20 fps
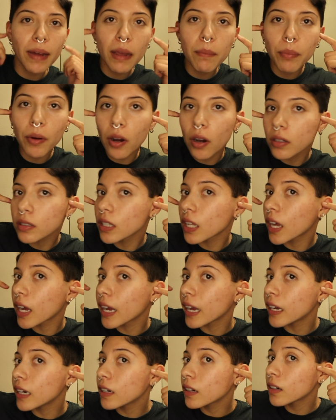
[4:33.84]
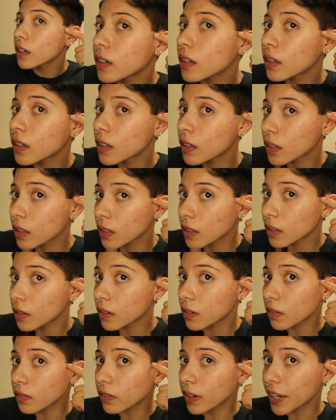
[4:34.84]
my bald line
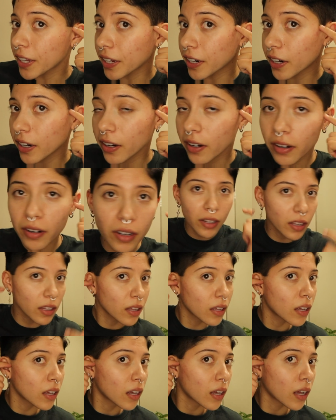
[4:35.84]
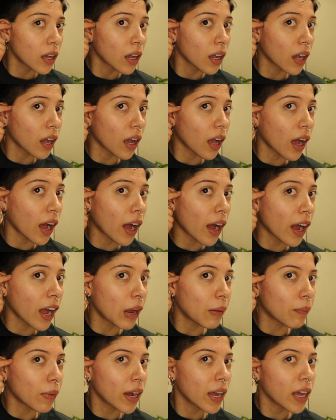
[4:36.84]
right here. I
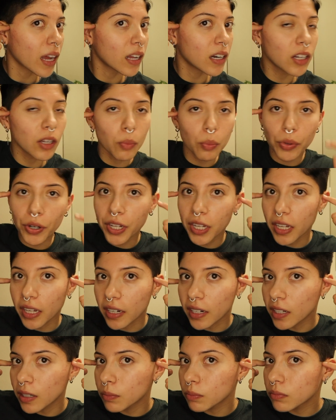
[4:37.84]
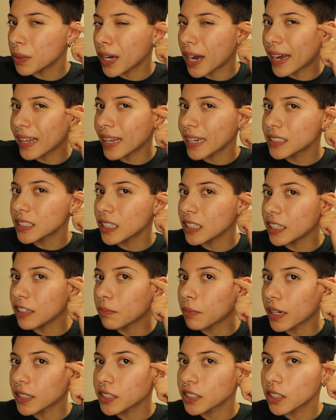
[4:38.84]
might end up bringing it up, but I like to leave
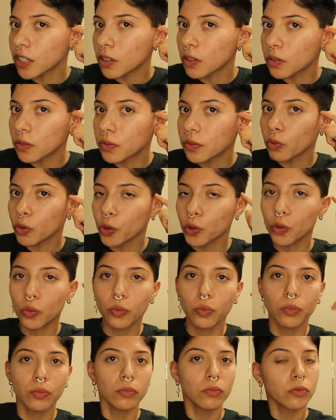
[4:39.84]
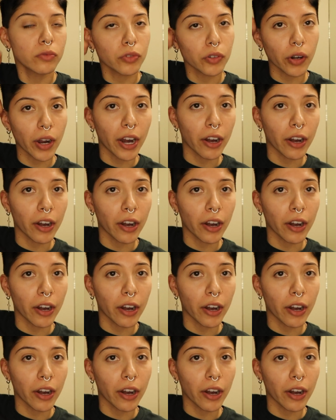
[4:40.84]
myself room for